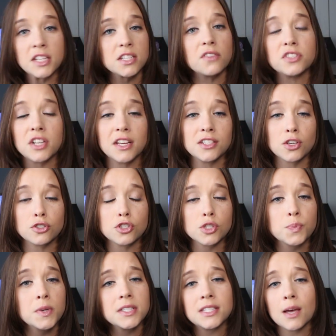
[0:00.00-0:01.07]
That's all for today,
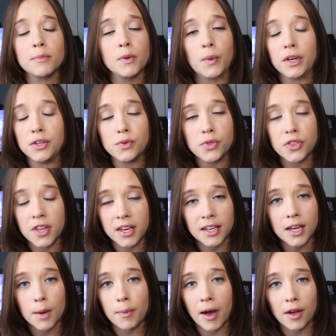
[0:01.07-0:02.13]
socials. Please tell me what you
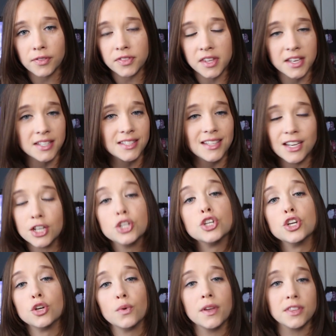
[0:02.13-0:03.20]
think about this
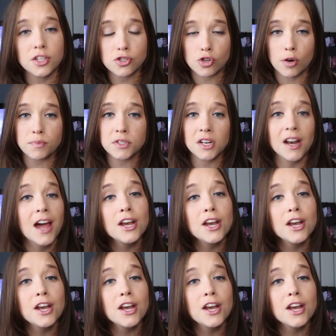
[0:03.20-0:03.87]
issue in the description.